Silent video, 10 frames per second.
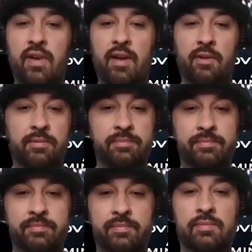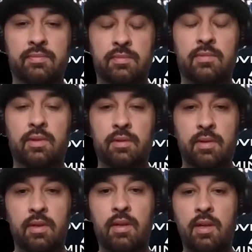fail. That's exactly
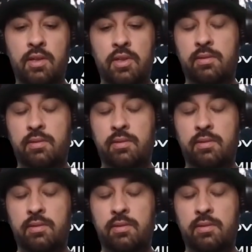it. And then you're